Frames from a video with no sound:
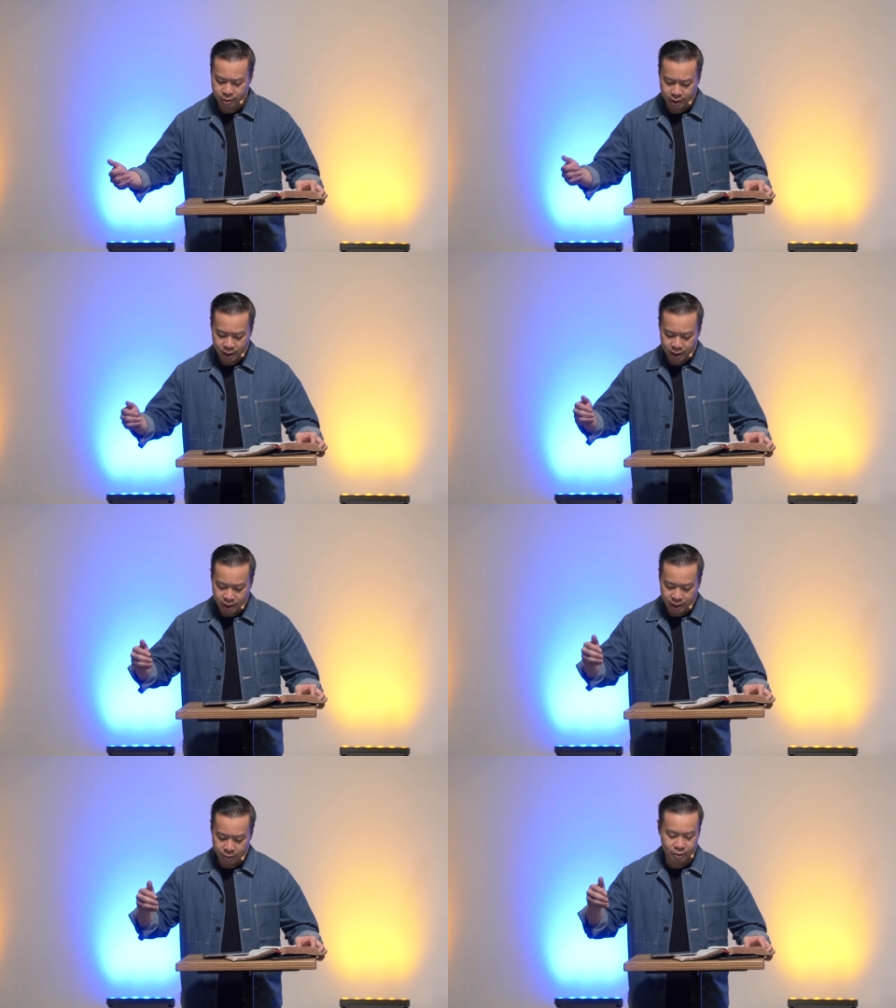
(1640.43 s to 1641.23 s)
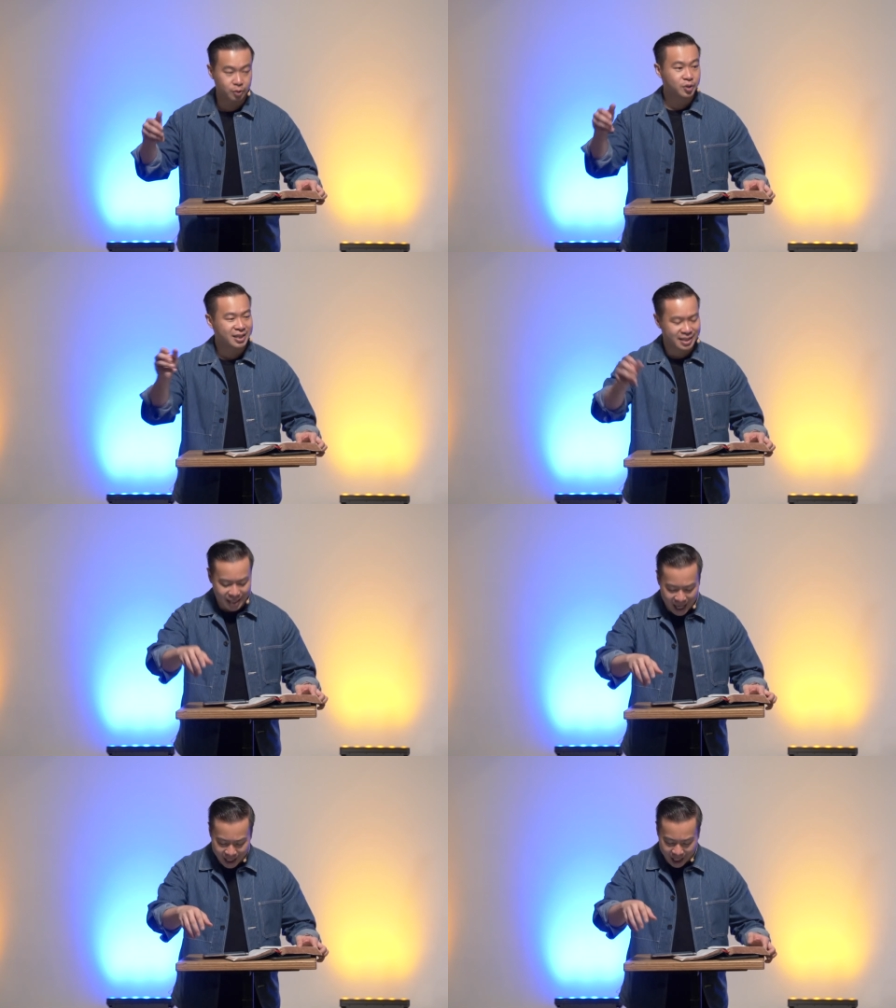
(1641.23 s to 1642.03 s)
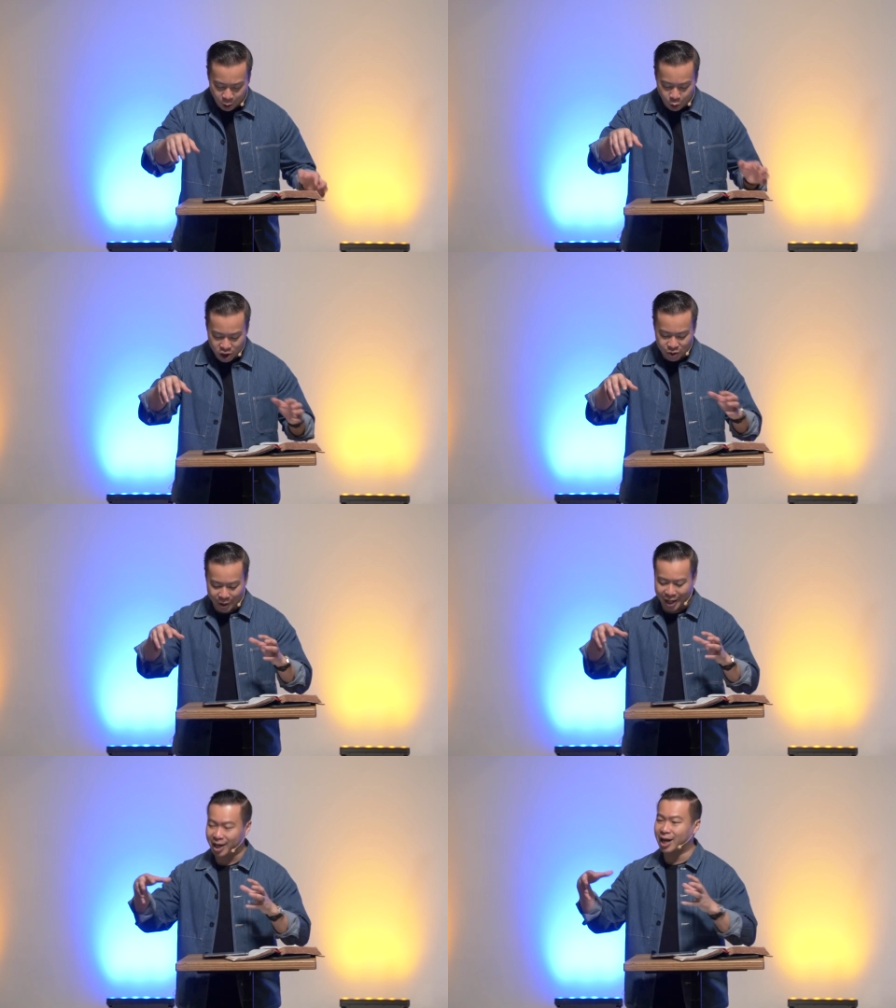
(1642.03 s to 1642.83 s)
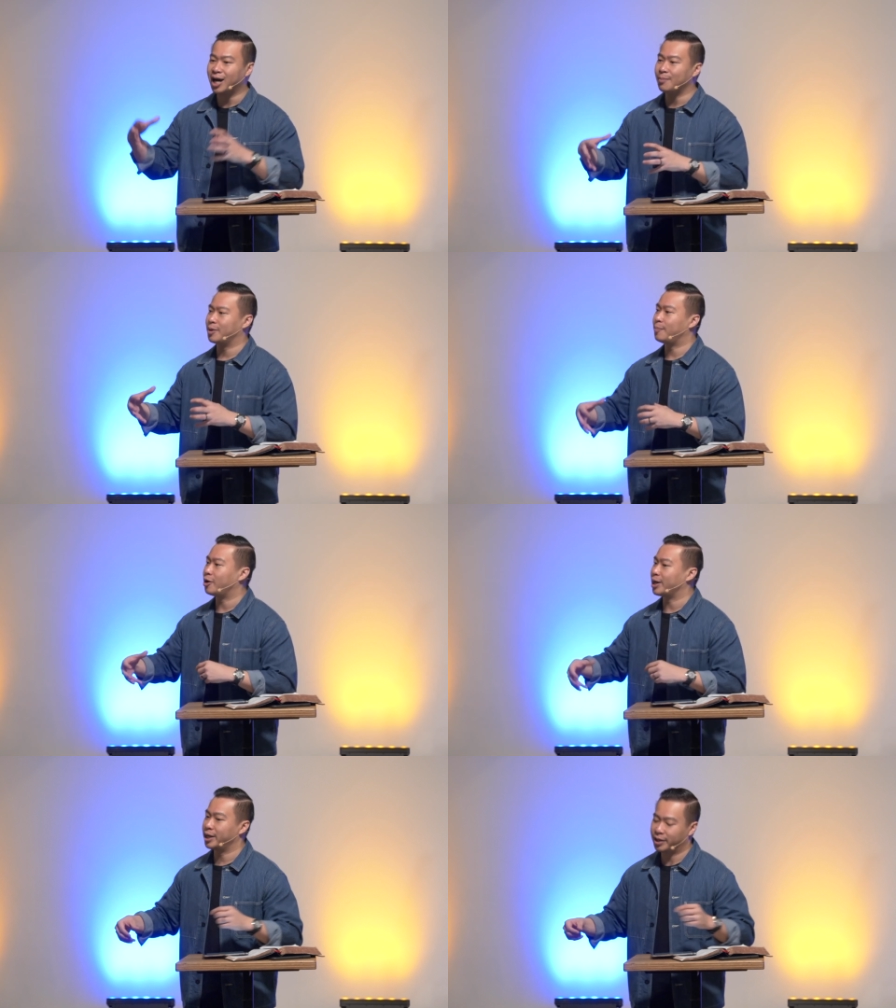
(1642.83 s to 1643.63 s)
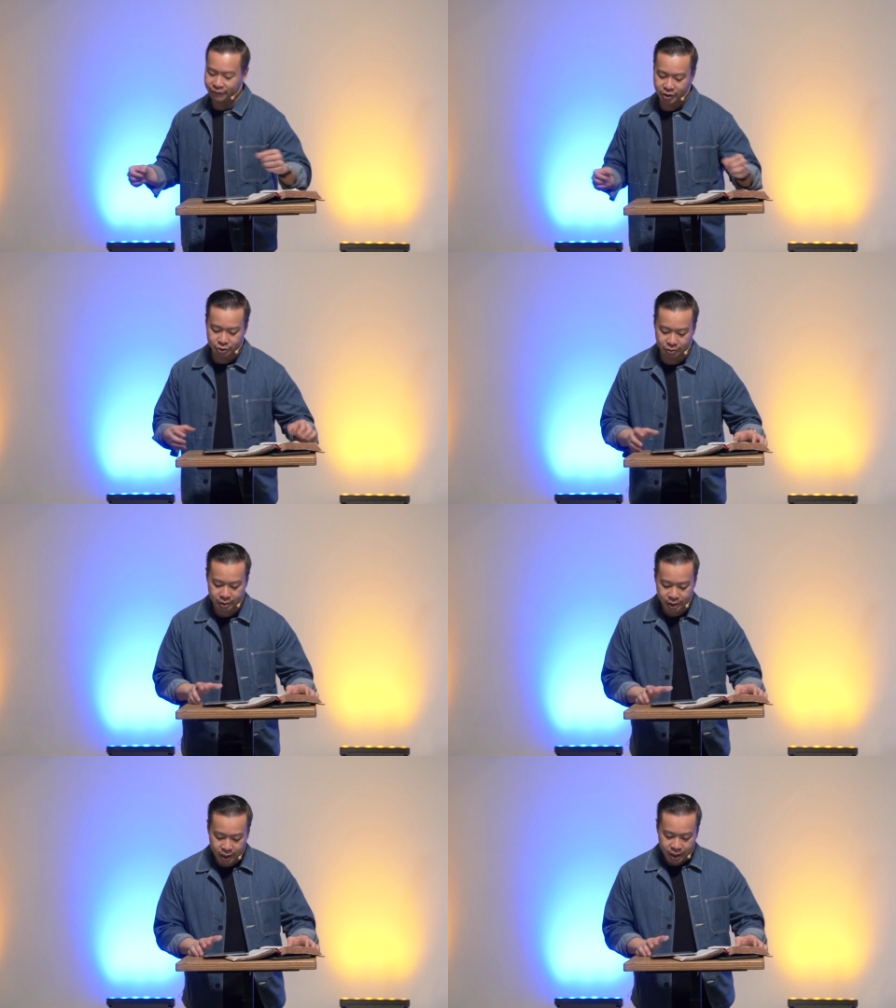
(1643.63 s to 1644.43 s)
It was also a sign that the Holy Spirit had come upon an individual.